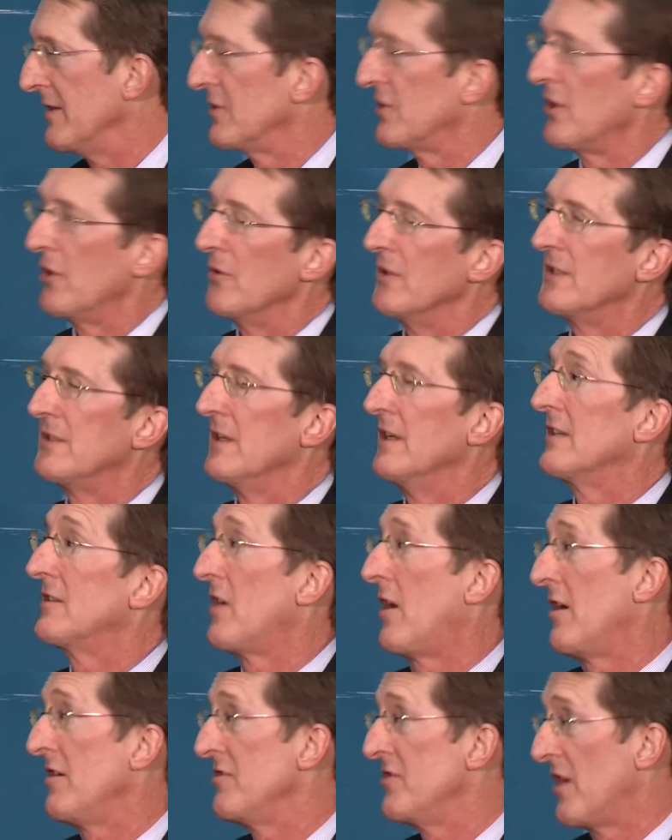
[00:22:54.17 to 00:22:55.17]
So it's
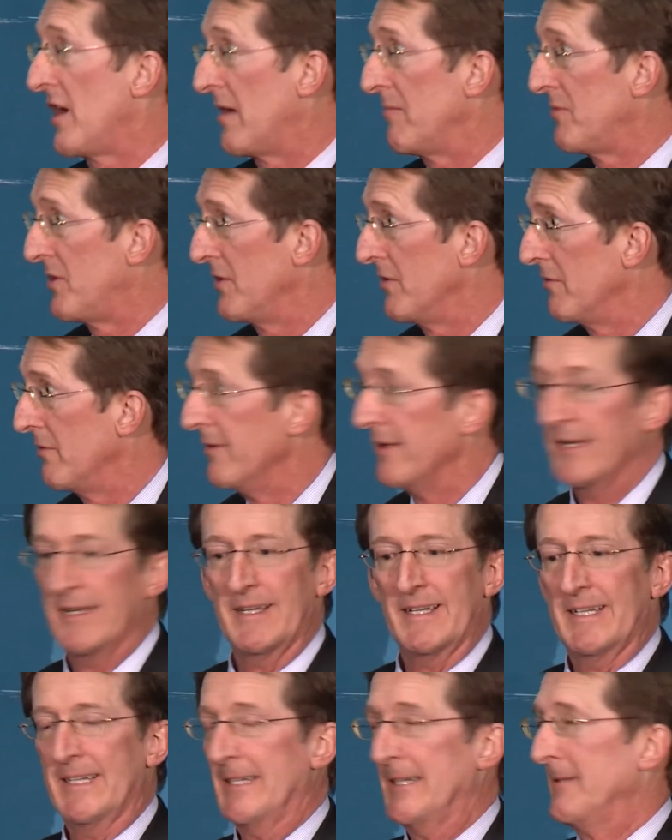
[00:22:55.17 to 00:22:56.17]
our job
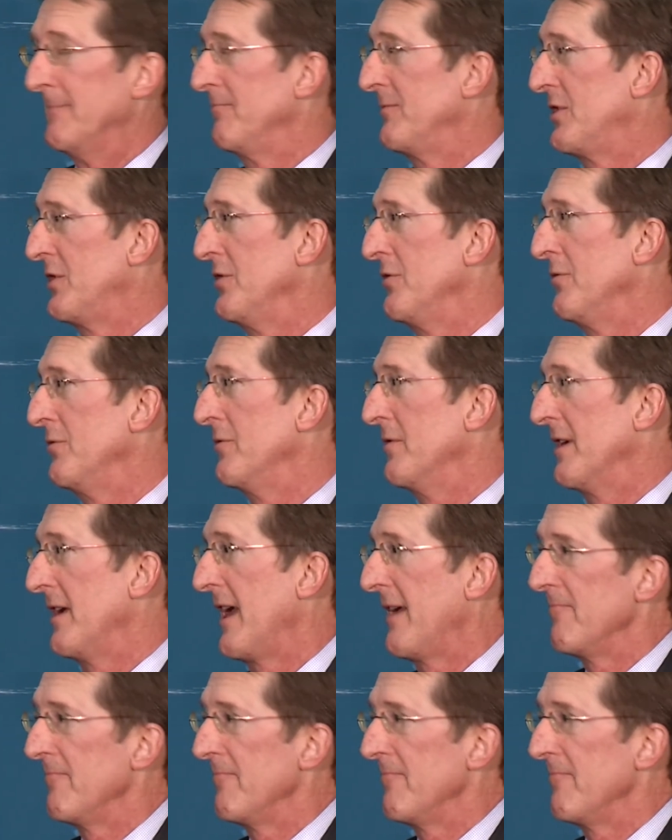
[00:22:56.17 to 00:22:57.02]
to